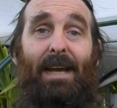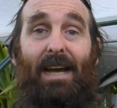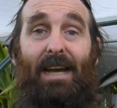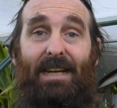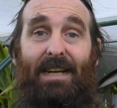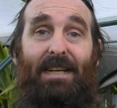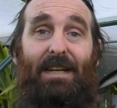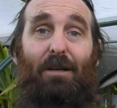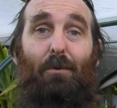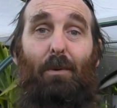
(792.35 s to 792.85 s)

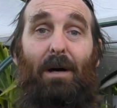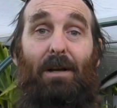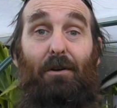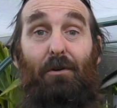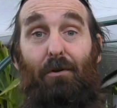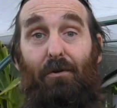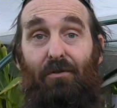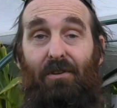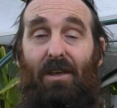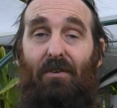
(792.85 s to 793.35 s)
and anyone
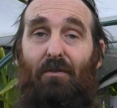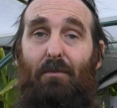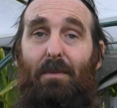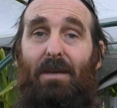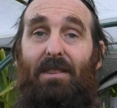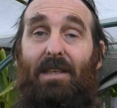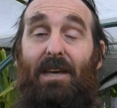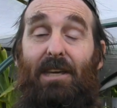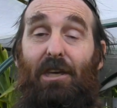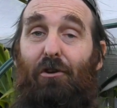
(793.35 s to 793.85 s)
who's given
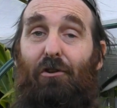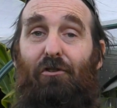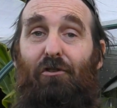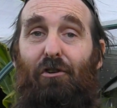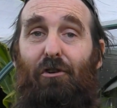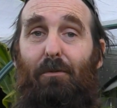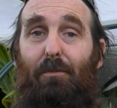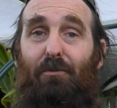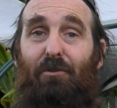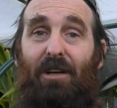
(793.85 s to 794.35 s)
me their
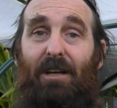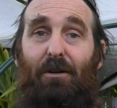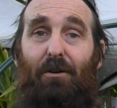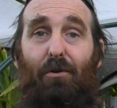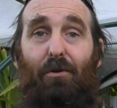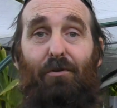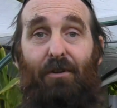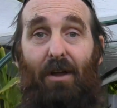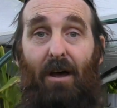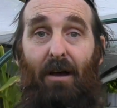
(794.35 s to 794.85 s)
YouTube
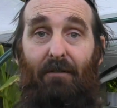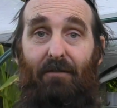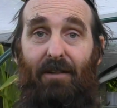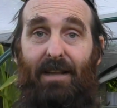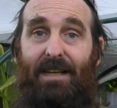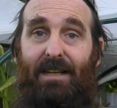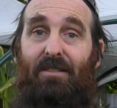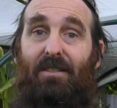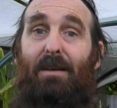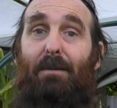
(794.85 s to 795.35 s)
channels, I've
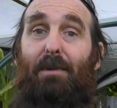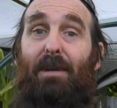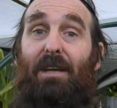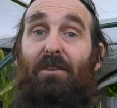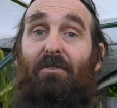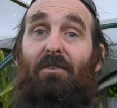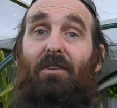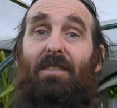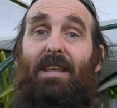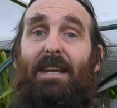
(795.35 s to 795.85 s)
linked them
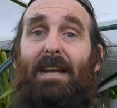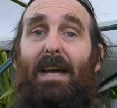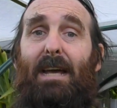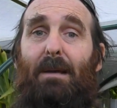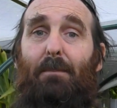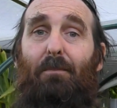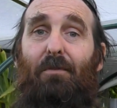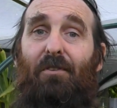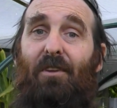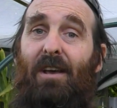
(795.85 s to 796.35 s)
next to their
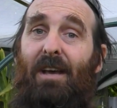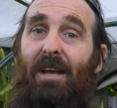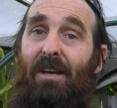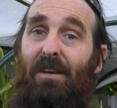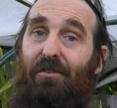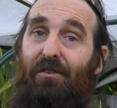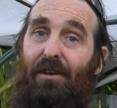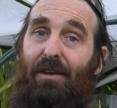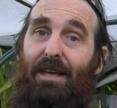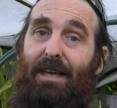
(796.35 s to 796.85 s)
names,
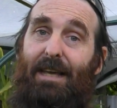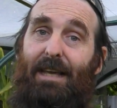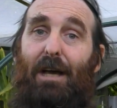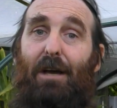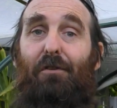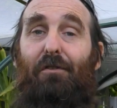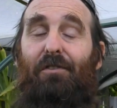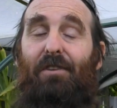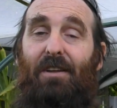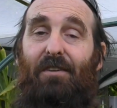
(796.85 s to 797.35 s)
so you can
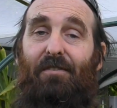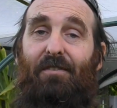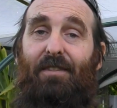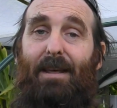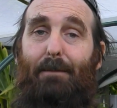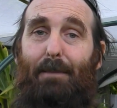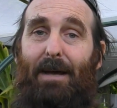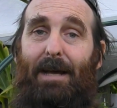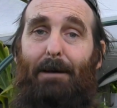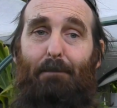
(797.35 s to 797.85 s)
go suss
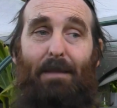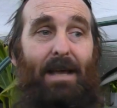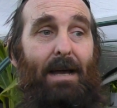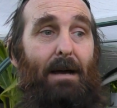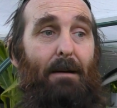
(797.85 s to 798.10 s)
them out,